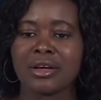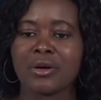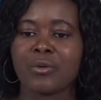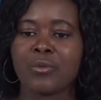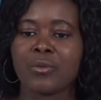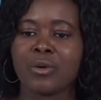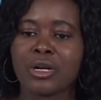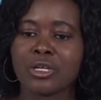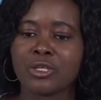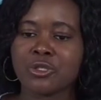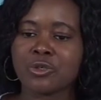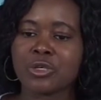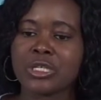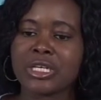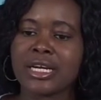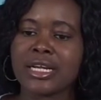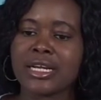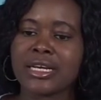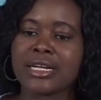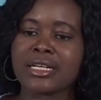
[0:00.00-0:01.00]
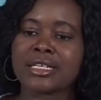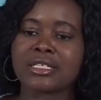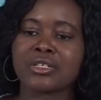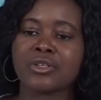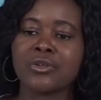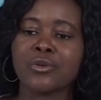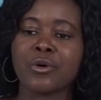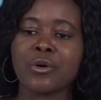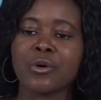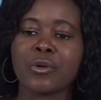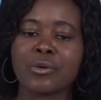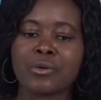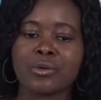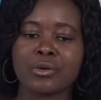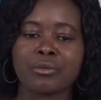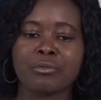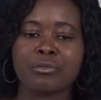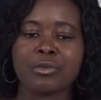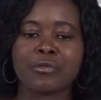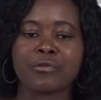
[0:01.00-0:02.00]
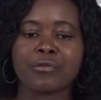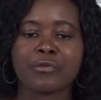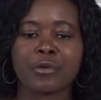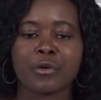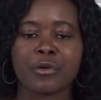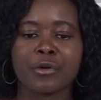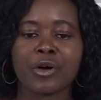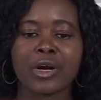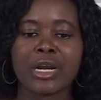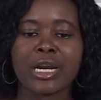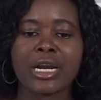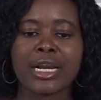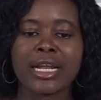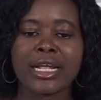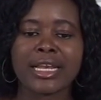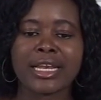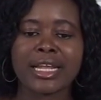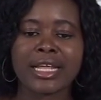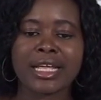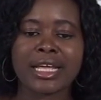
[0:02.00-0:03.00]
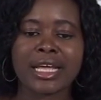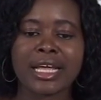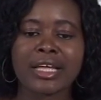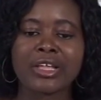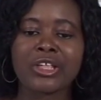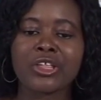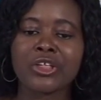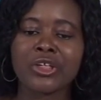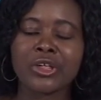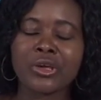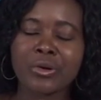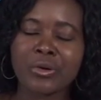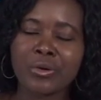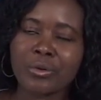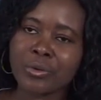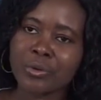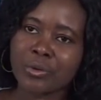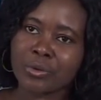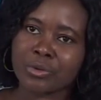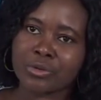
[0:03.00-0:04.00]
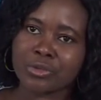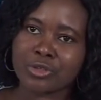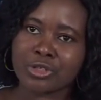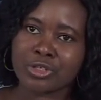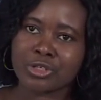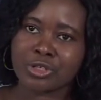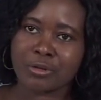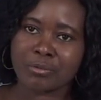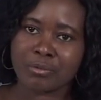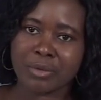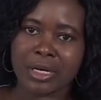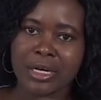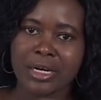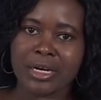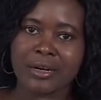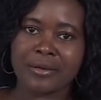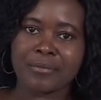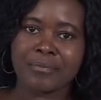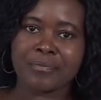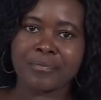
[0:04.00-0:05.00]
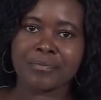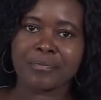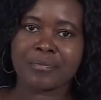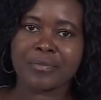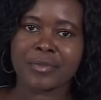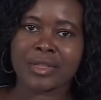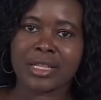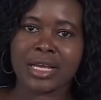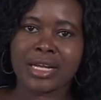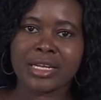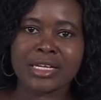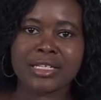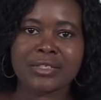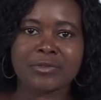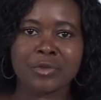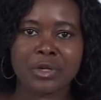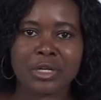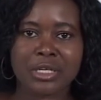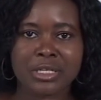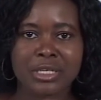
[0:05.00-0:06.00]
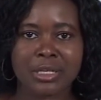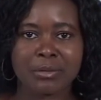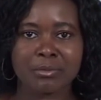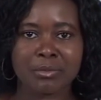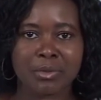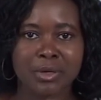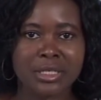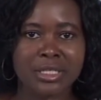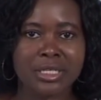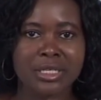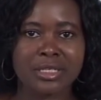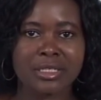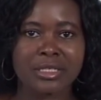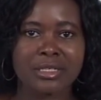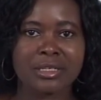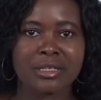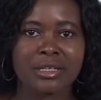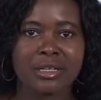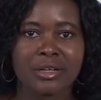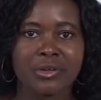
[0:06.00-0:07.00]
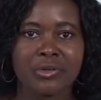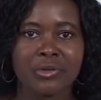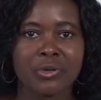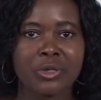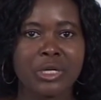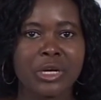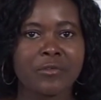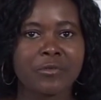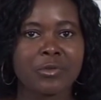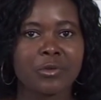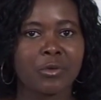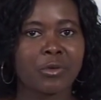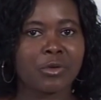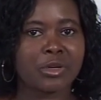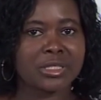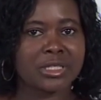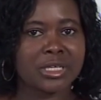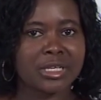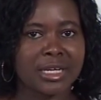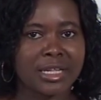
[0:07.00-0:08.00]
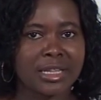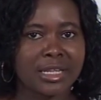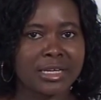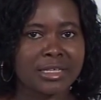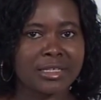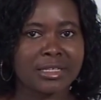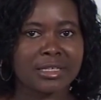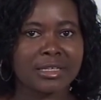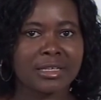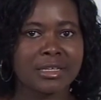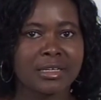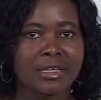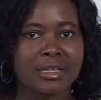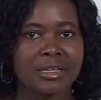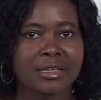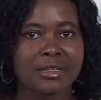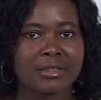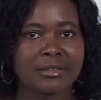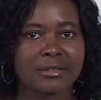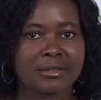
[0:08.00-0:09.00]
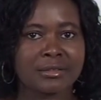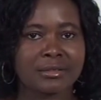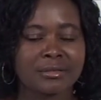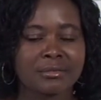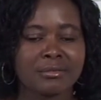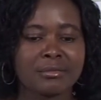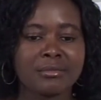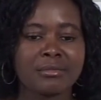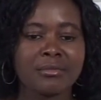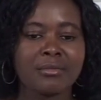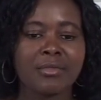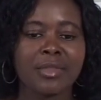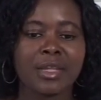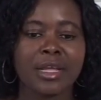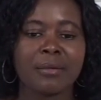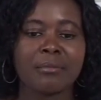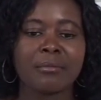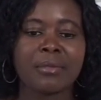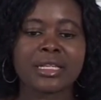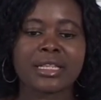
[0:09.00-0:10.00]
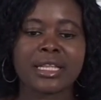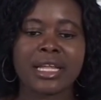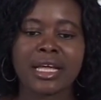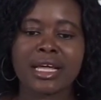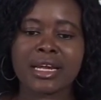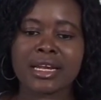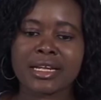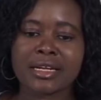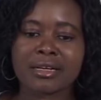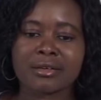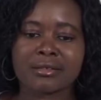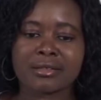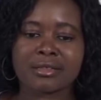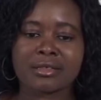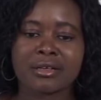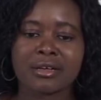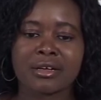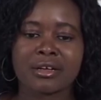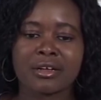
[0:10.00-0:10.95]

What should learners know before learning a new topic? That is very important. You have to consider that. Materials.